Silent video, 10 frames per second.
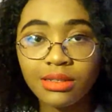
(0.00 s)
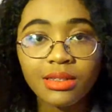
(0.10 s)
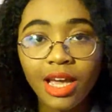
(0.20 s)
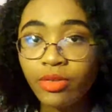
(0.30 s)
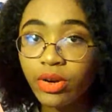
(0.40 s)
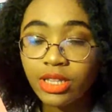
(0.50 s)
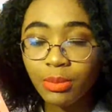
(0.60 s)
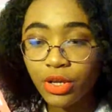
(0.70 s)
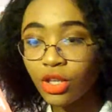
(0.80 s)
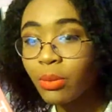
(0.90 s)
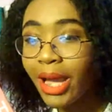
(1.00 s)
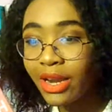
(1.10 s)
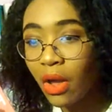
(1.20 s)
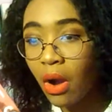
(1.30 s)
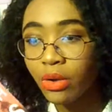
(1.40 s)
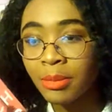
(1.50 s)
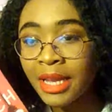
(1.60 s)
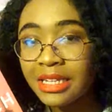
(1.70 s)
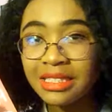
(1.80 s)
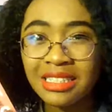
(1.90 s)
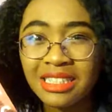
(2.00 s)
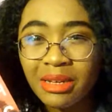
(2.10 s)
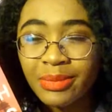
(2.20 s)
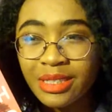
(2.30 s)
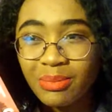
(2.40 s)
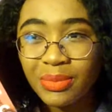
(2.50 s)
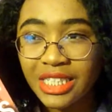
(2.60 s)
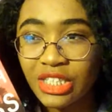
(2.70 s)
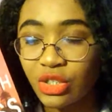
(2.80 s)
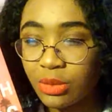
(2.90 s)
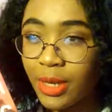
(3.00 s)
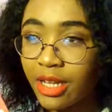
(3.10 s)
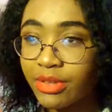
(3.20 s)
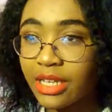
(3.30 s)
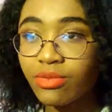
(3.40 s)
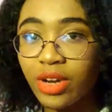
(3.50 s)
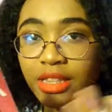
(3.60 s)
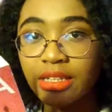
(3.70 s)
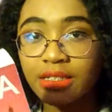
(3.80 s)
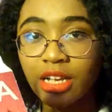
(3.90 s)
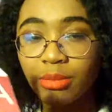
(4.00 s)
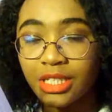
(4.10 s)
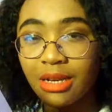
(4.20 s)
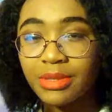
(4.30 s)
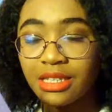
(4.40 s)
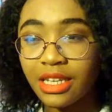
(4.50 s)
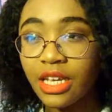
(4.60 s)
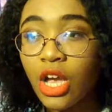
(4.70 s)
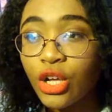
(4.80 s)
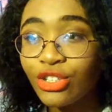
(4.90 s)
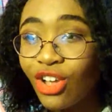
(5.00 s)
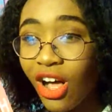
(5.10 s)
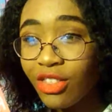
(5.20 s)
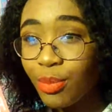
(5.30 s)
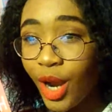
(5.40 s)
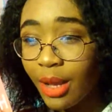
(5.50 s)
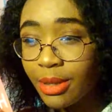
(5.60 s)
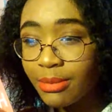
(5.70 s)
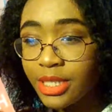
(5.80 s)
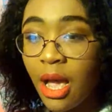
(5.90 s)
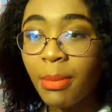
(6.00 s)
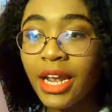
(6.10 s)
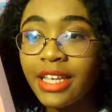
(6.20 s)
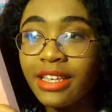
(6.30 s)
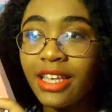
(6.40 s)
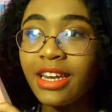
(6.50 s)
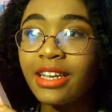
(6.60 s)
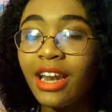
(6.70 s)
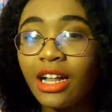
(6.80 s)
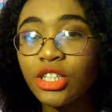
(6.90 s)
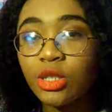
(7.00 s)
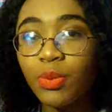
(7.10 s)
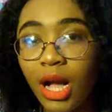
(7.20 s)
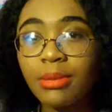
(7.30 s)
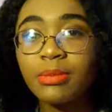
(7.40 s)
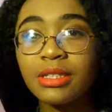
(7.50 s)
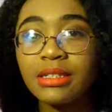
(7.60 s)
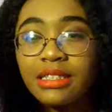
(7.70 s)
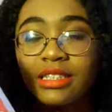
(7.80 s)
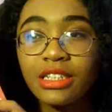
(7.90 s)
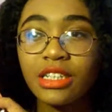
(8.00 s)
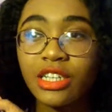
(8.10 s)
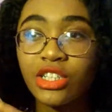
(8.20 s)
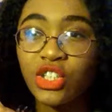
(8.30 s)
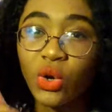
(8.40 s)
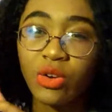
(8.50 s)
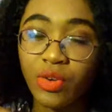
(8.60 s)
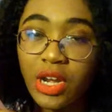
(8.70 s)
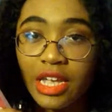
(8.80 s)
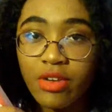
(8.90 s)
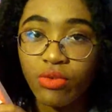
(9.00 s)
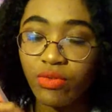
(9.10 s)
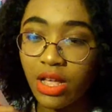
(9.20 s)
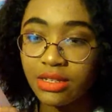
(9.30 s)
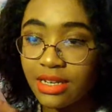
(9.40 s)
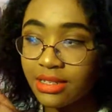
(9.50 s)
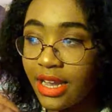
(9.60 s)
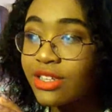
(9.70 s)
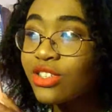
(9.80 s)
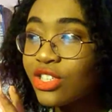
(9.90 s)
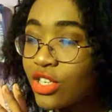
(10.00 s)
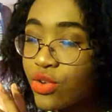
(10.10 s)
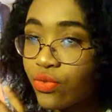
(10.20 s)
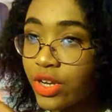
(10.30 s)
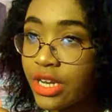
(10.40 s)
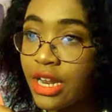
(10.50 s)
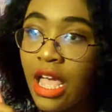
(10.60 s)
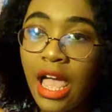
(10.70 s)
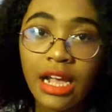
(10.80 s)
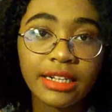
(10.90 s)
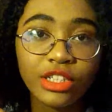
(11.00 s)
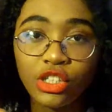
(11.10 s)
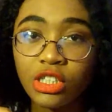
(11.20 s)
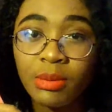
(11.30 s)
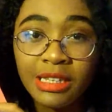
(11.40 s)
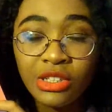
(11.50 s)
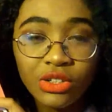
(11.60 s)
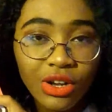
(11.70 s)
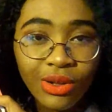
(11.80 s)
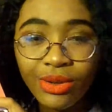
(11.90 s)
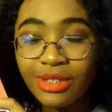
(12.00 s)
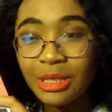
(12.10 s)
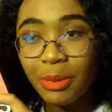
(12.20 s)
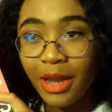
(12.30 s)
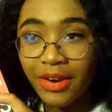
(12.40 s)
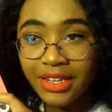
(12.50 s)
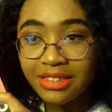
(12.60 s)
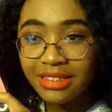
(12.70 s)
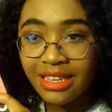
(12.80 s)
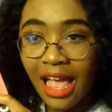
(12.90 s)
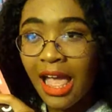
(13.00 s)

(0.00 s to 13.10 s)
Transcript: have read the book, you might know, you might not see them as big issues, but I've like read this a couple times and like saw all the problems, but I can acknowledge the problems and still enjoy reading it for Valentine's Day. It's a cute read. It's just about this girl who goes to Paris